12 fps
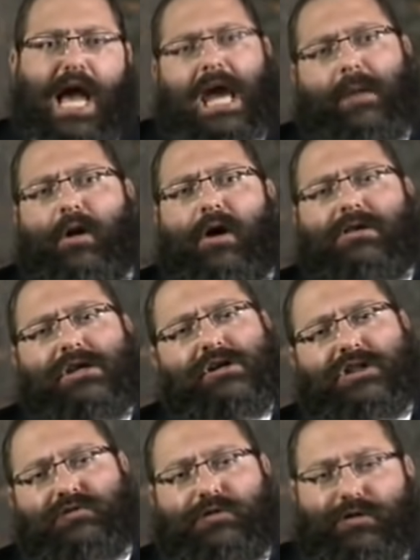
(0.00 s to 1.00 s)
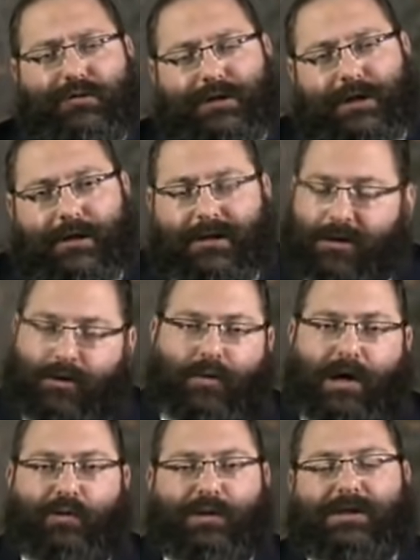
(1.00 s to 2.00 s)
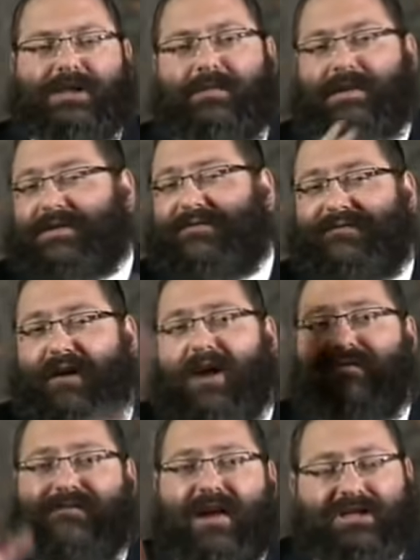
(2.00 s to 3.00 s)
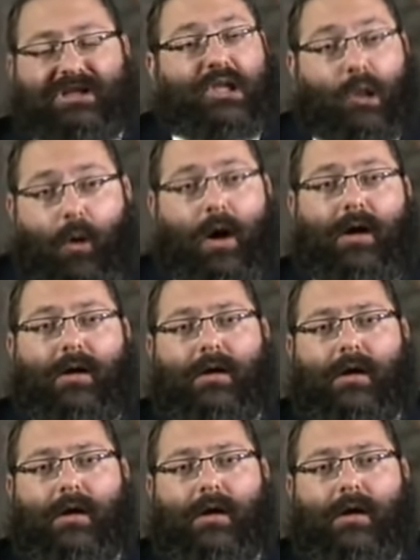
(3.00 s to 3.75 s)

And I'm going to introduce it through what would seem as a far-fetched law,